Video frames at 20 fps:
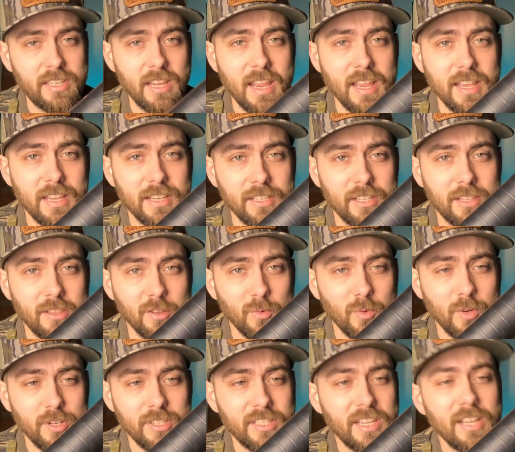is the
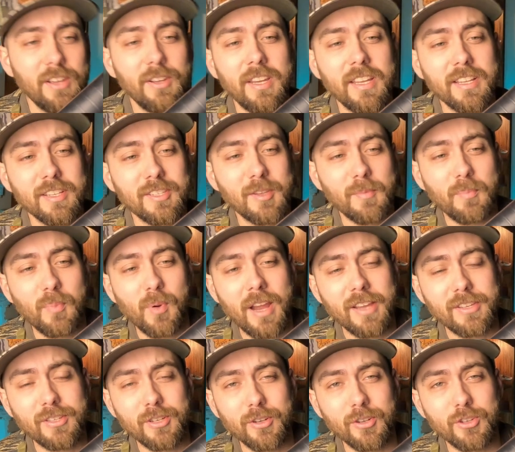Resilient
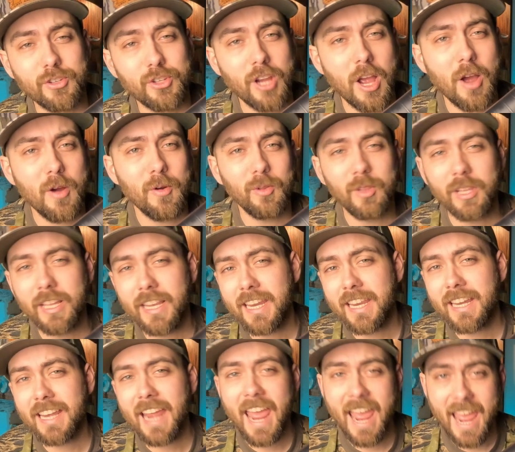Suppressor
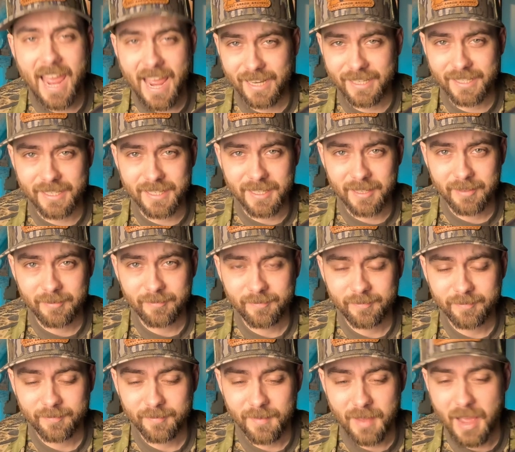Jolene S.
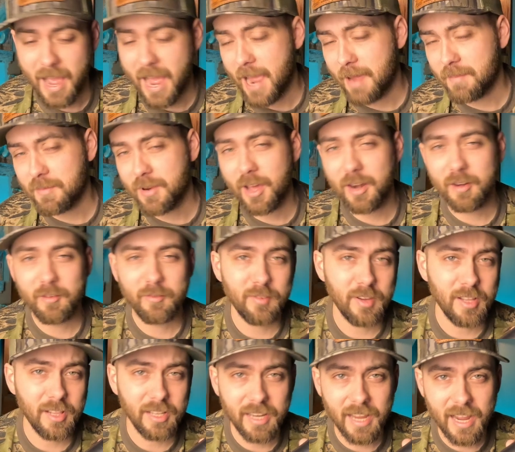I am not
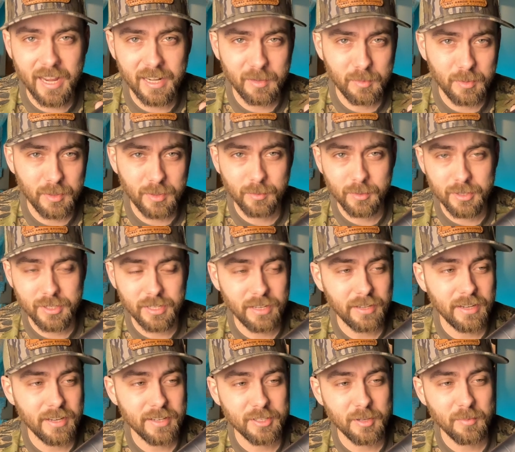affiliated with the
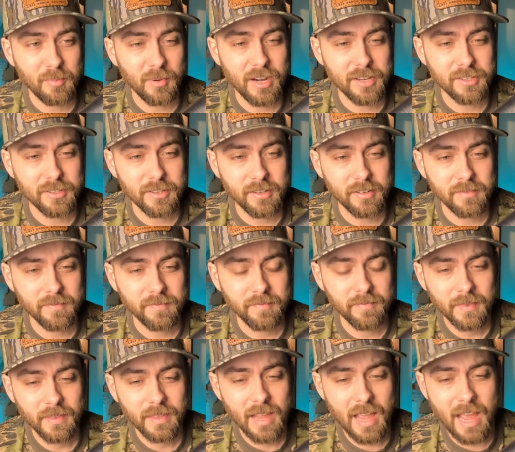Resilient Suppressor.
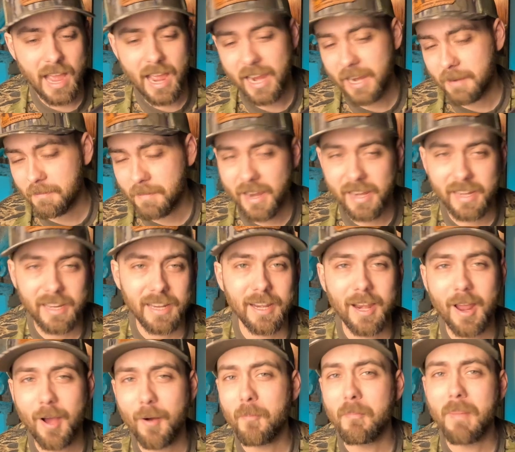I ain't making
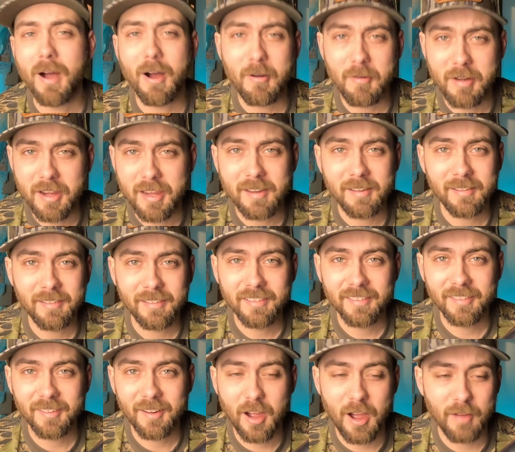no money
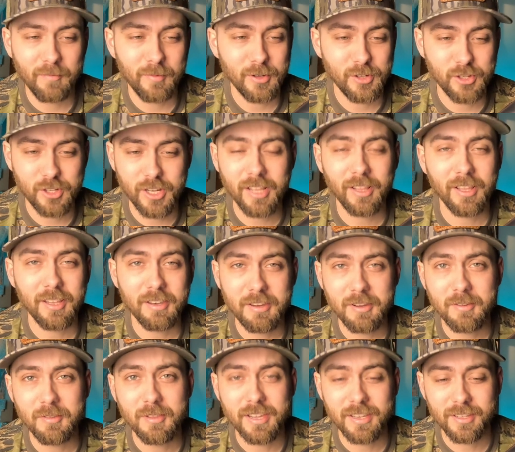off of shilling
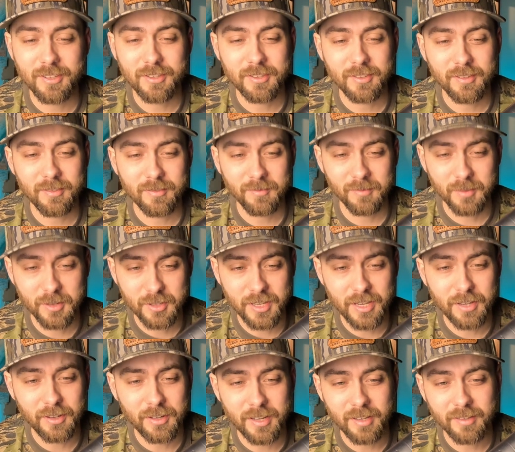you this
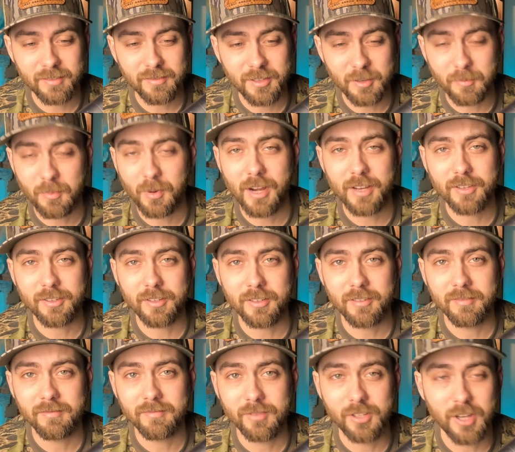Resilient
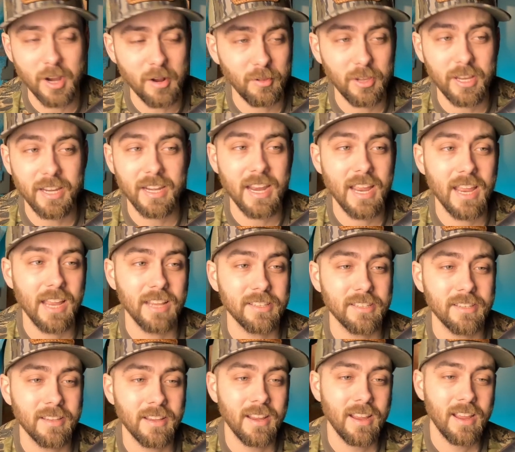Suppressor Jolene
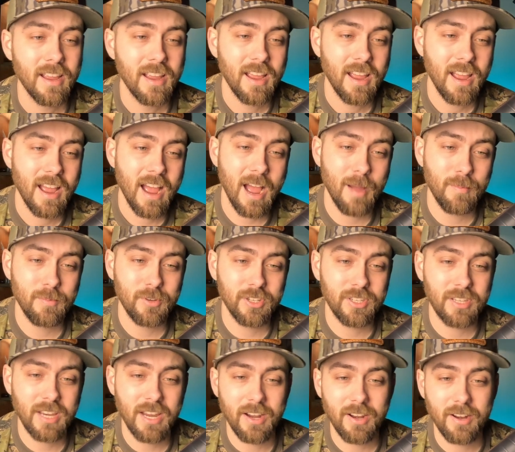S. I'm
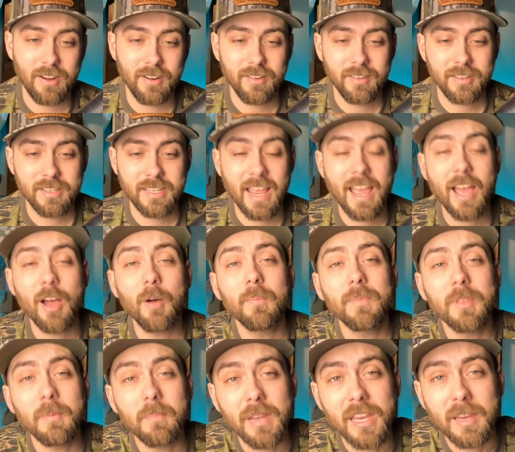just here to help
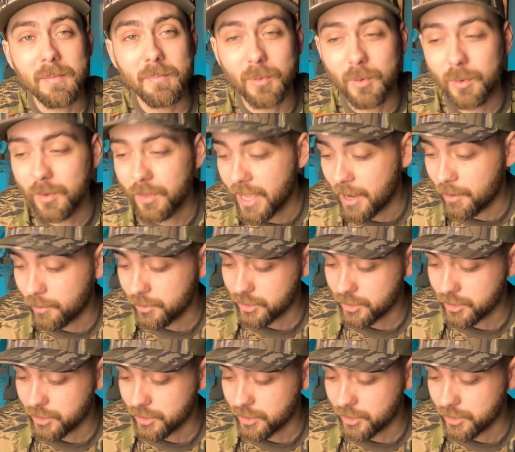the people that